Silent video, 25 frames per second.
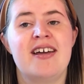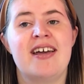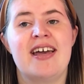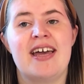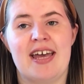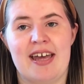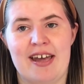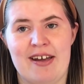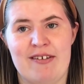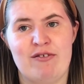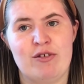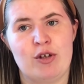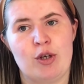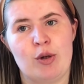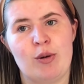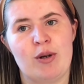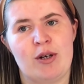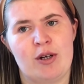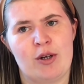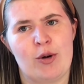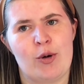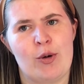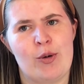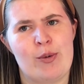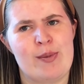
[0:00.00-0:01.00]
if you would
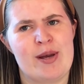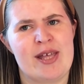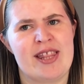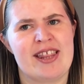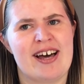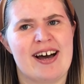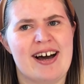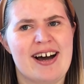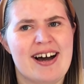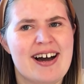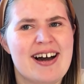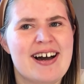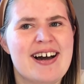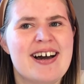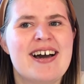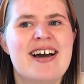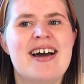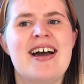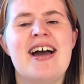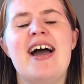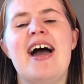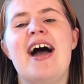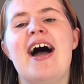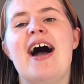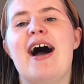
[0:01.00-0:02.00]
call me that.
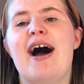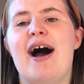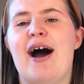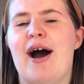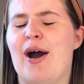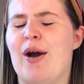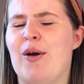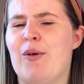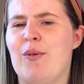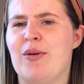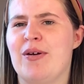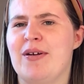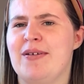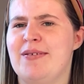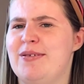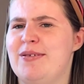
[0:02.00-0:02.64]
I would